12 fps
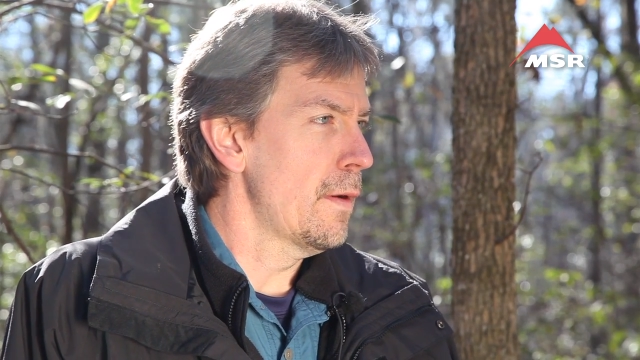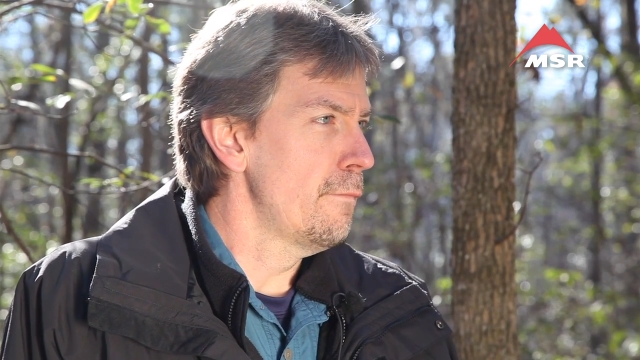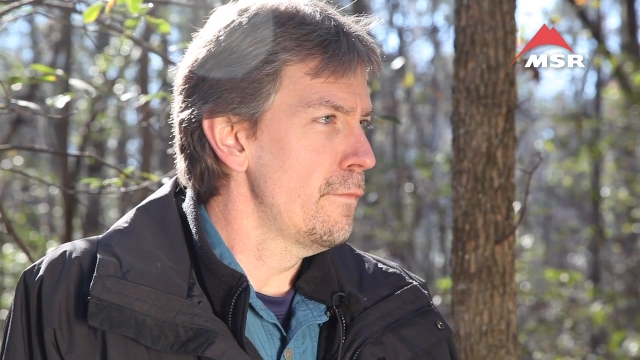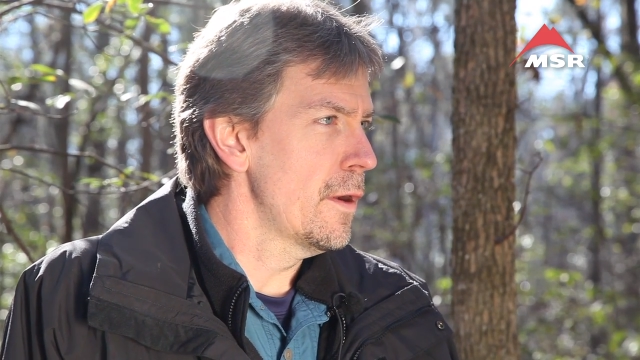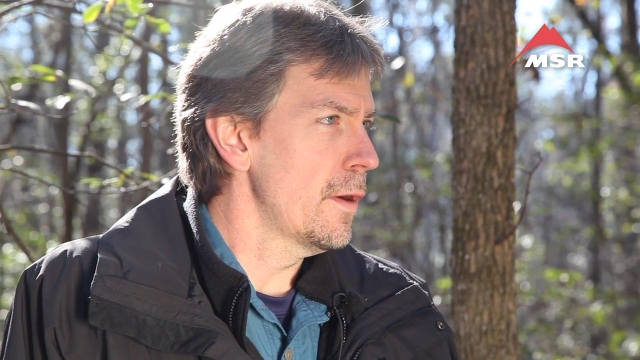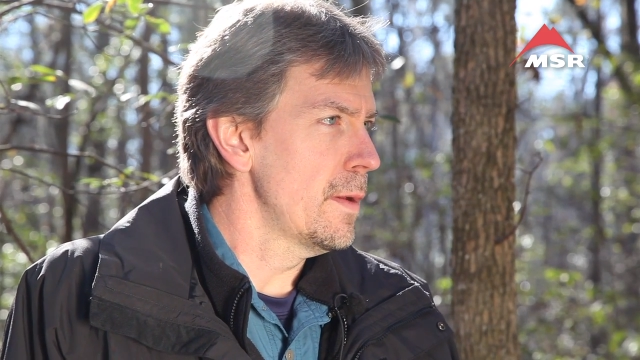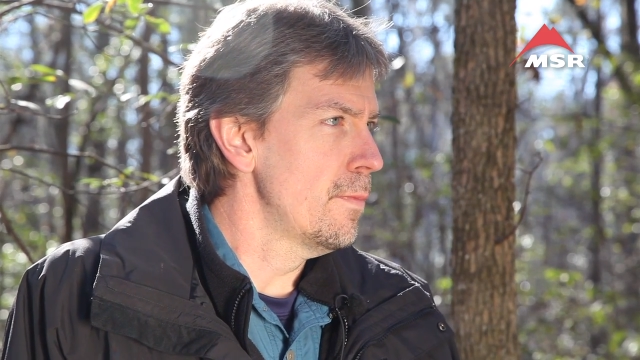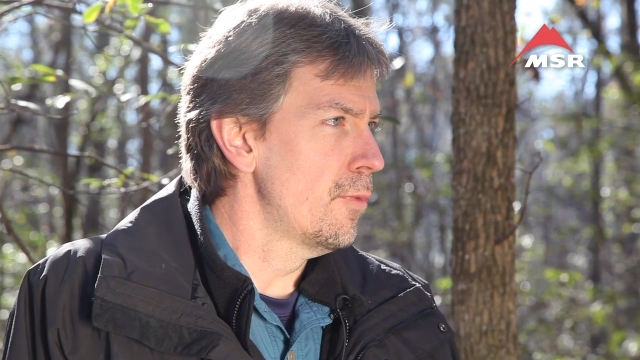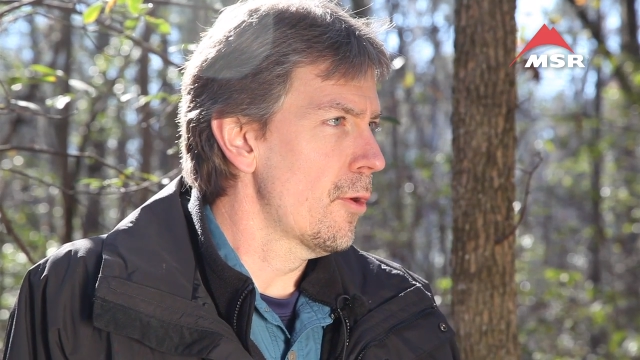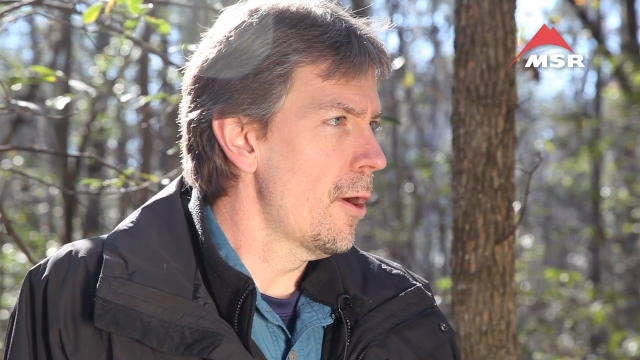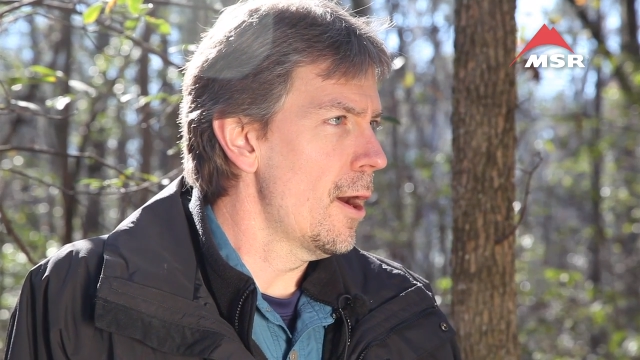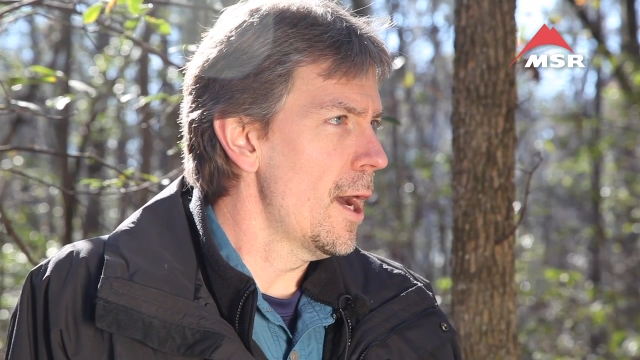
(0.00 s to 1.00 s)
a very
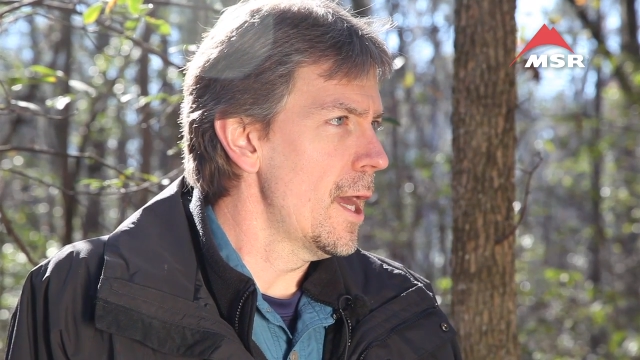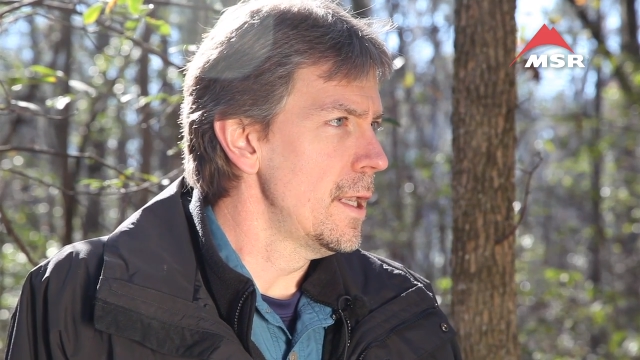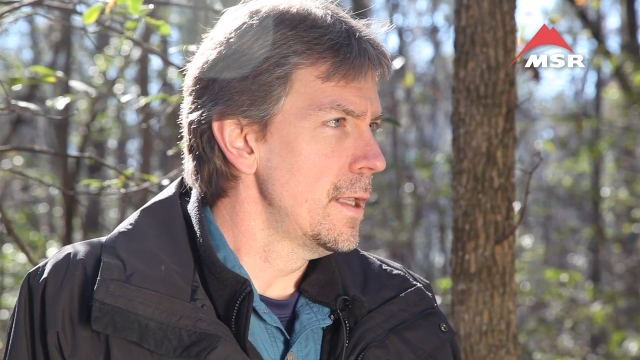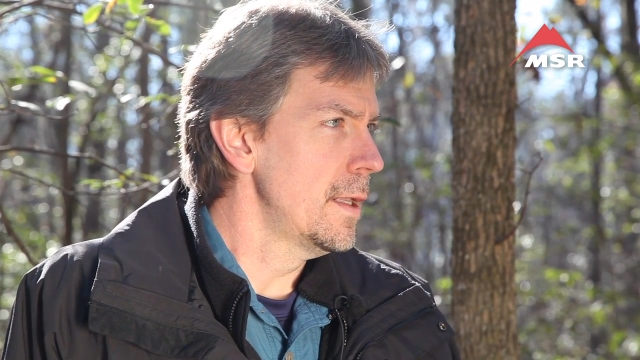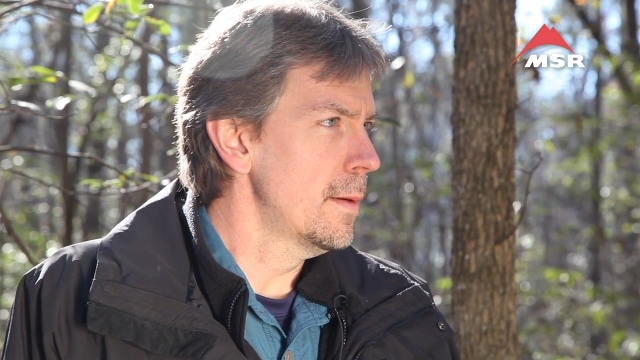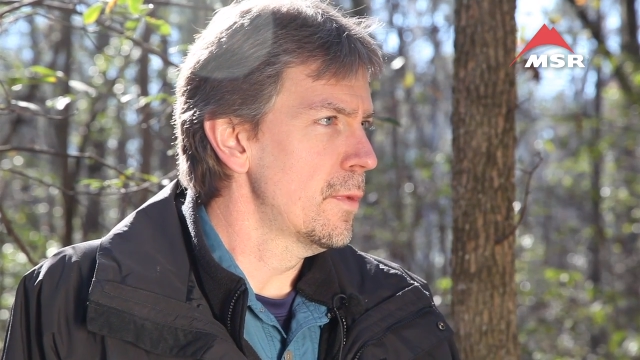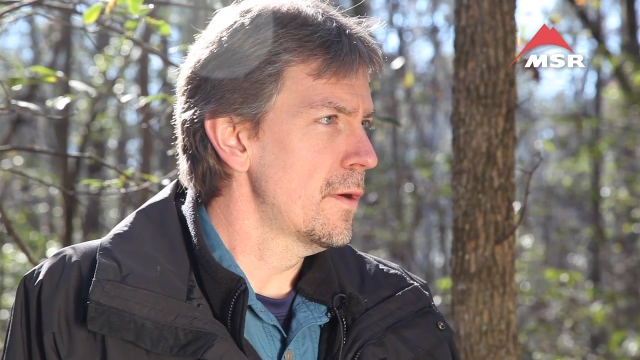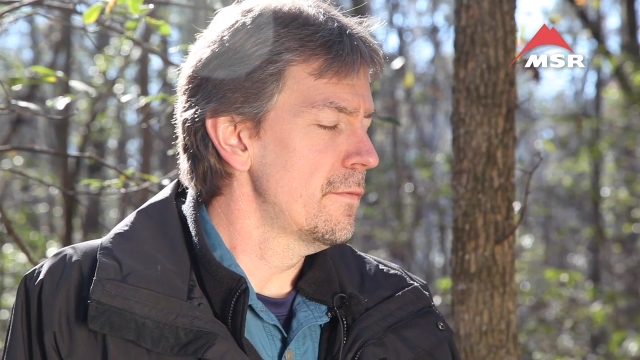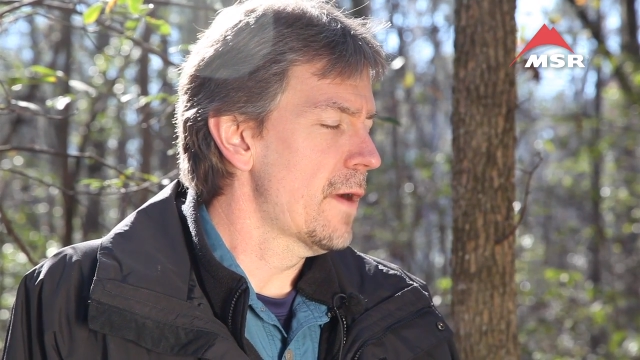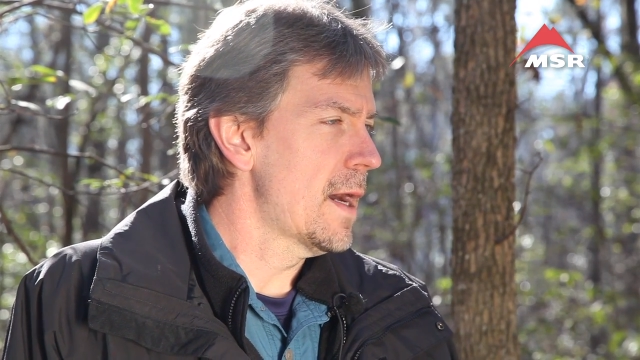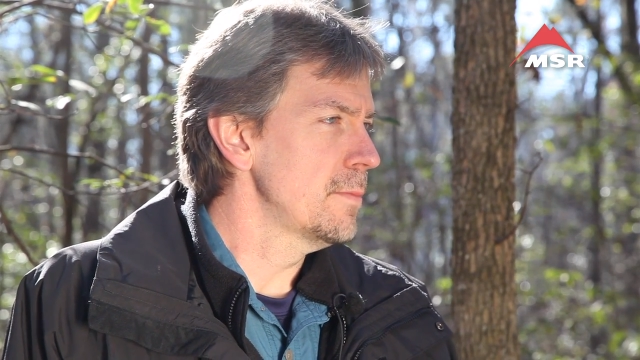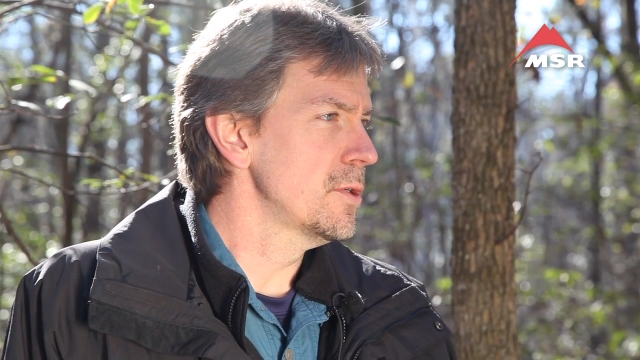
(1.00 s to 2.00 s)
broad number
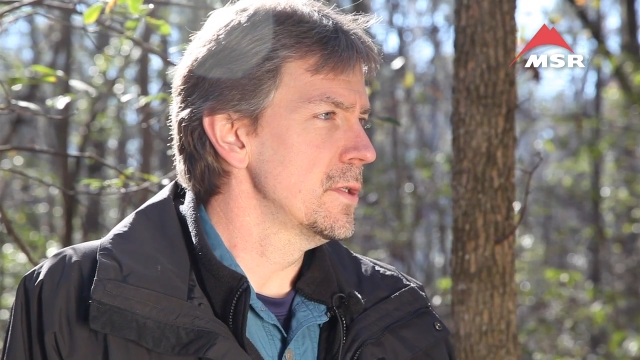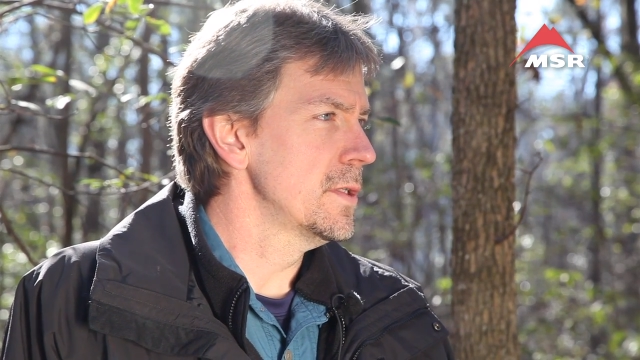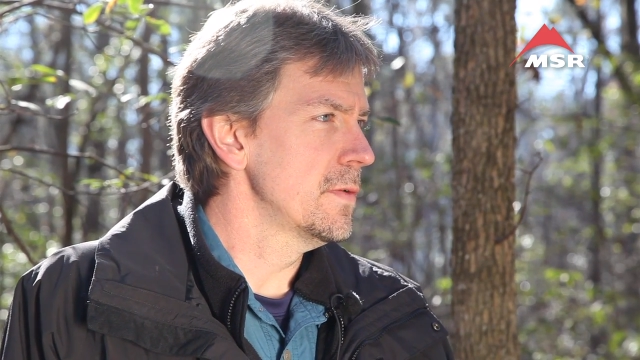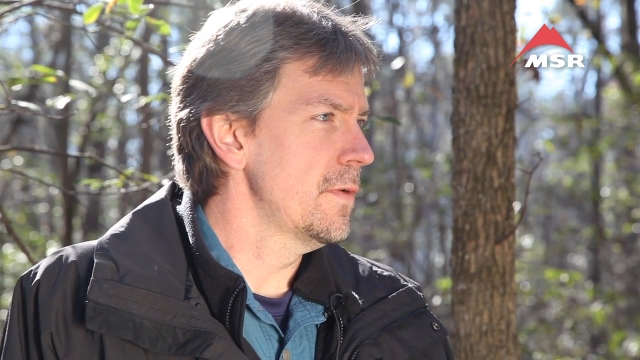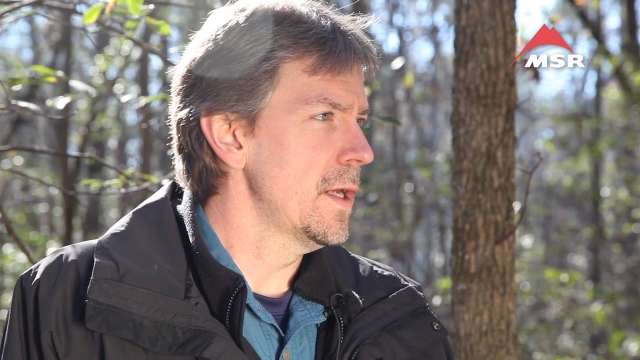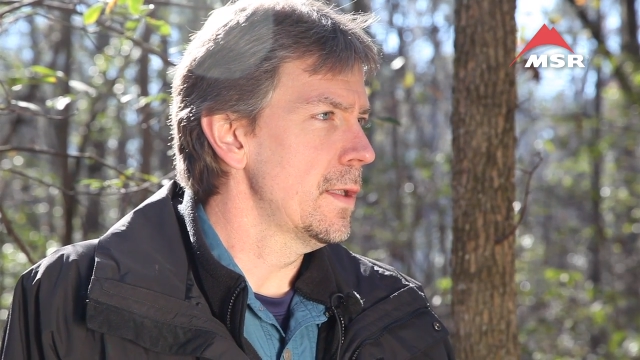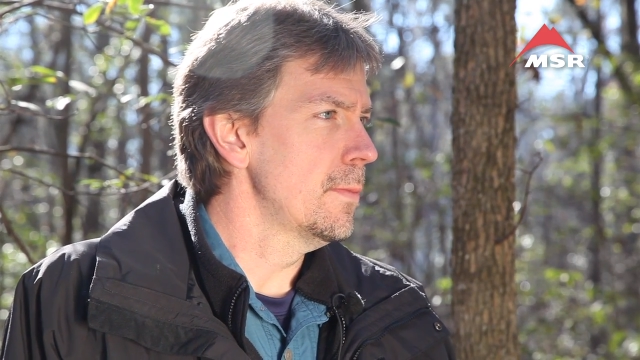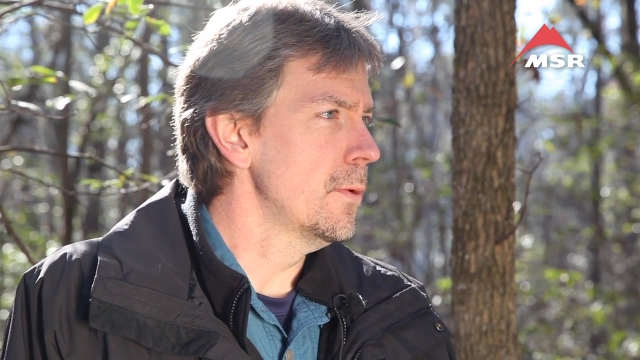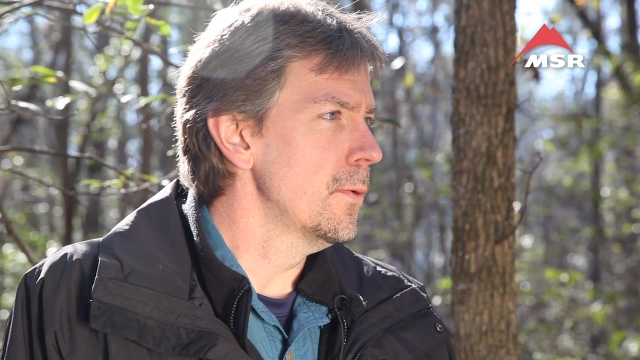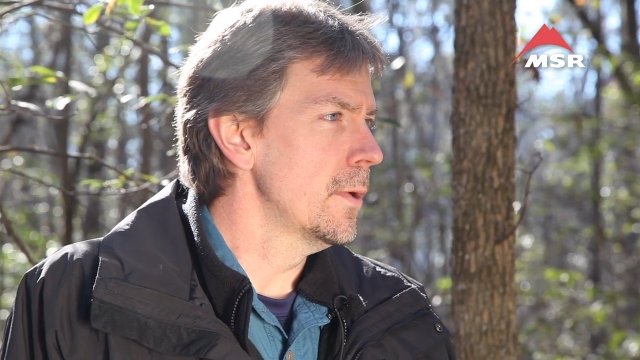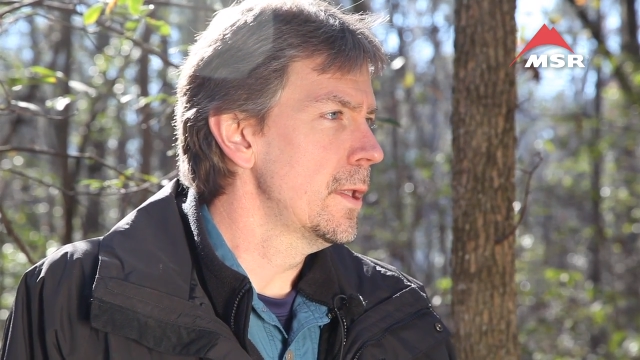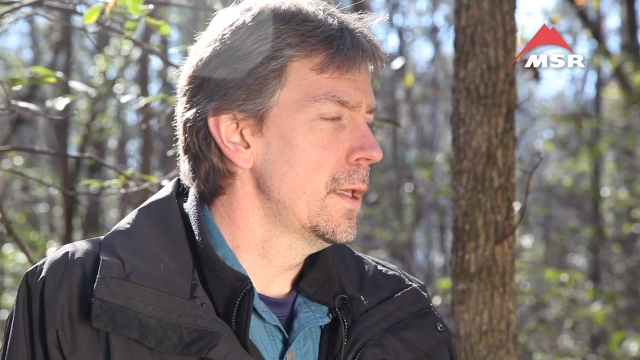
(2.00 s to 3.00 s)
of options available.